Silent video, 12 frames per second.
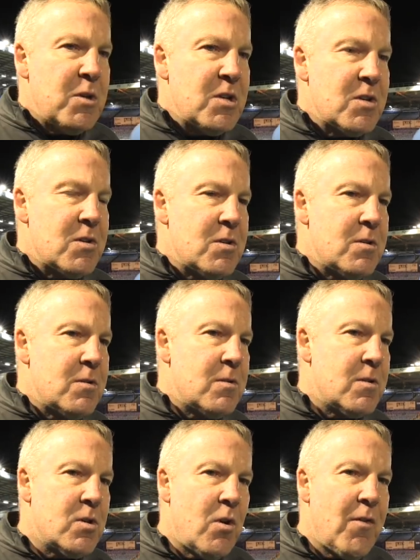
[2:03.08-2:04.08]
we just
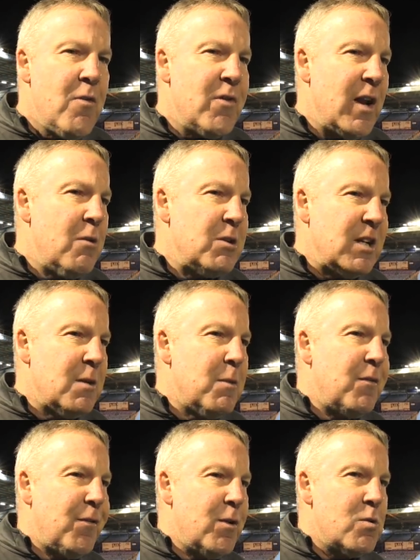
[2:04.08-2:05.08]
sort of overloaded the
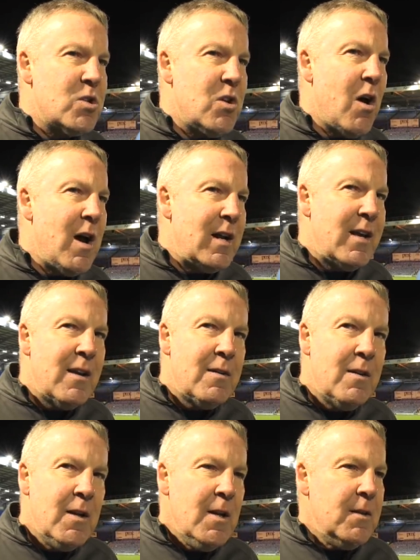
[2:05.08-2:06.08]
midfield slightly and